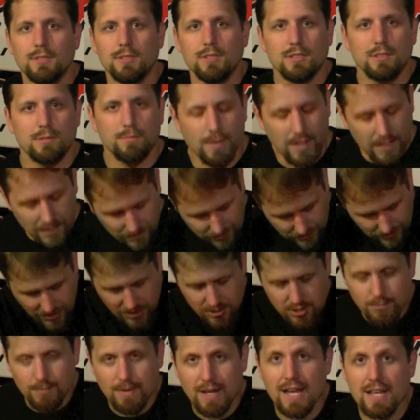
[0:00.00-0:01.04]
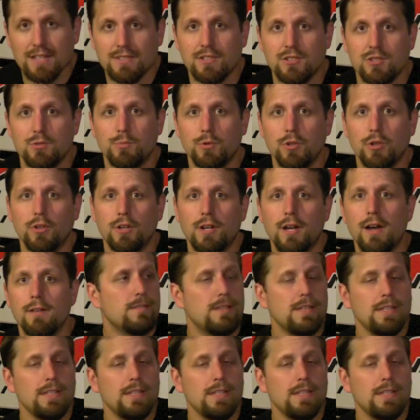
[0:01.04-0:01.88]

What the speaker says: You just might catch your mask as you pull it off.